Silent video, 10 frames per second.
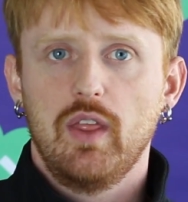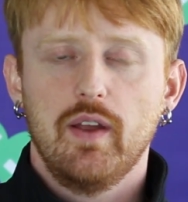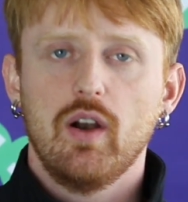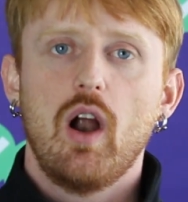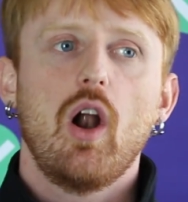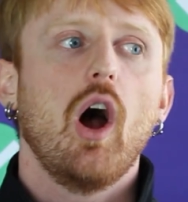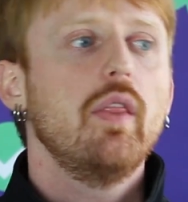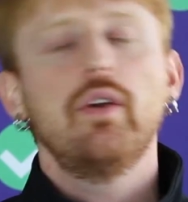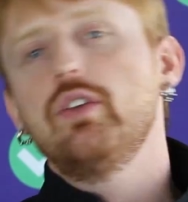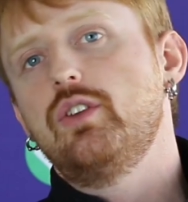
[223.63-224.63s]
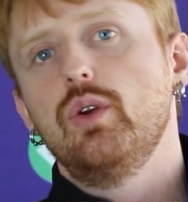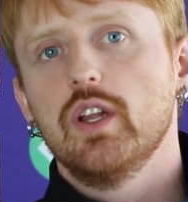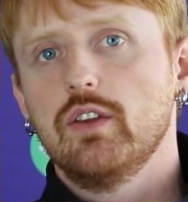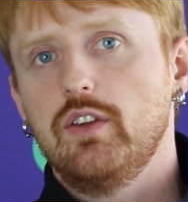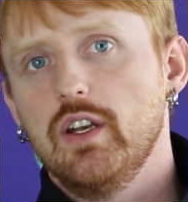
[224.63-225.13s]
There are other
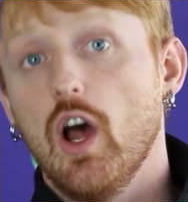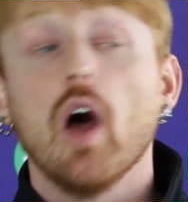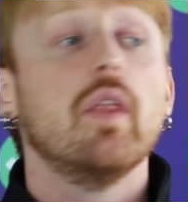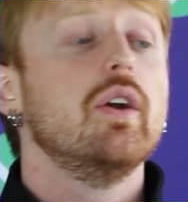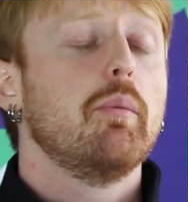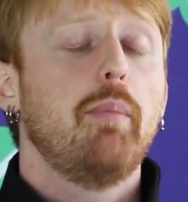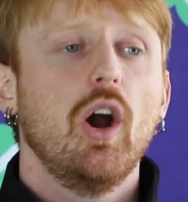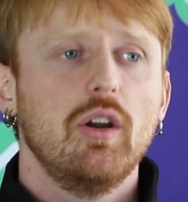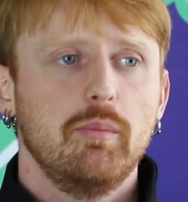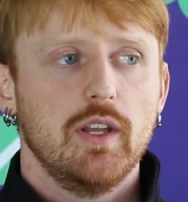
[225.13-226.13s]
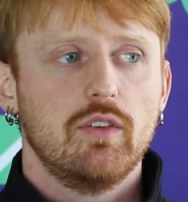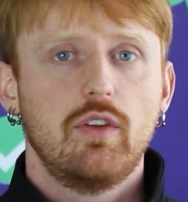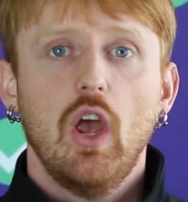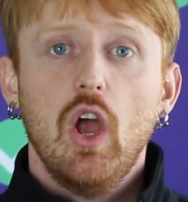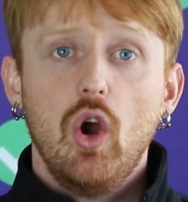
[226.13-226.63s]
students in other
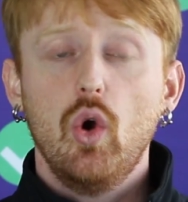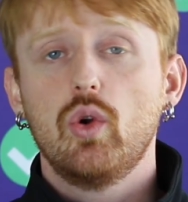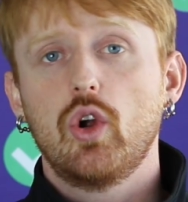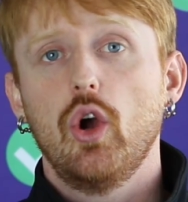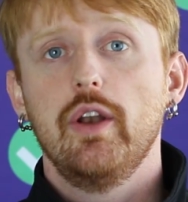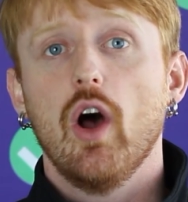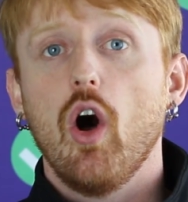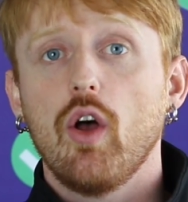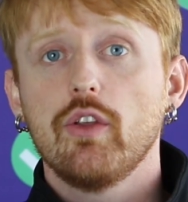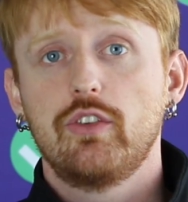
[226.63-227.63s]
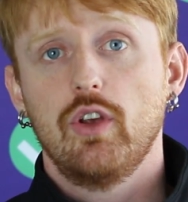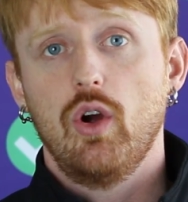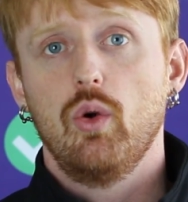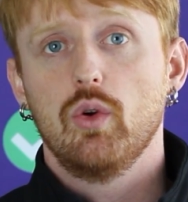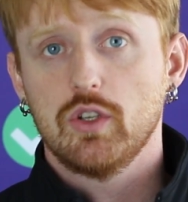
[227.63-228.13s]
departments who could
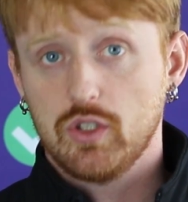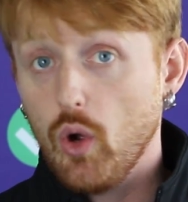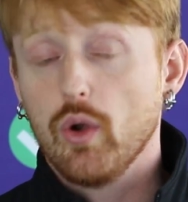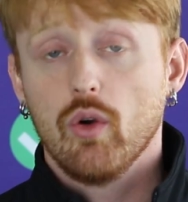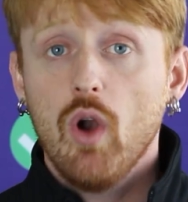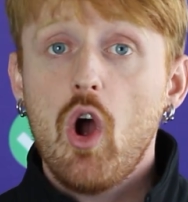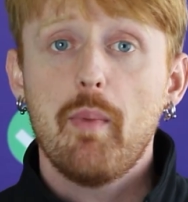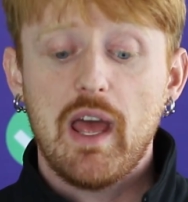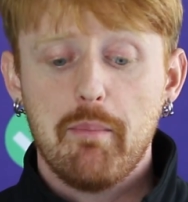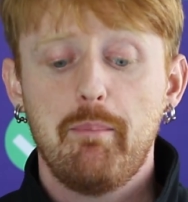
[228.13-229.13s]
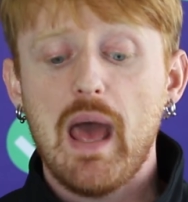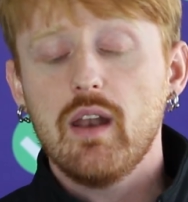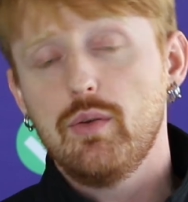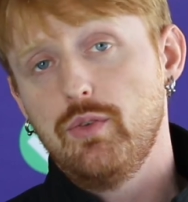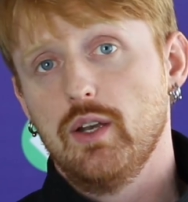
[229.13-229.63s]
also go to Rome and
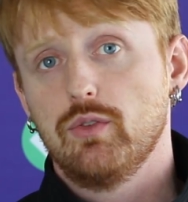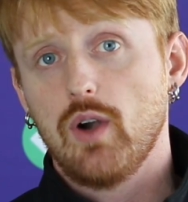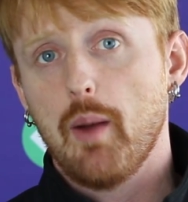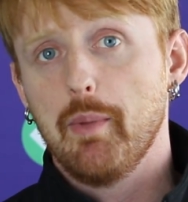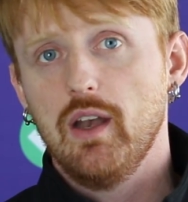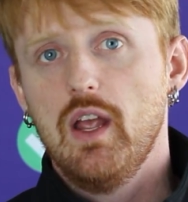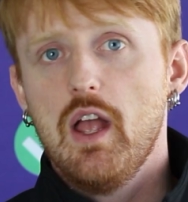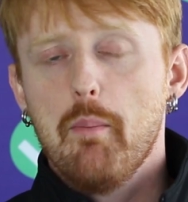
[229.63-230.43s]
benefit from it,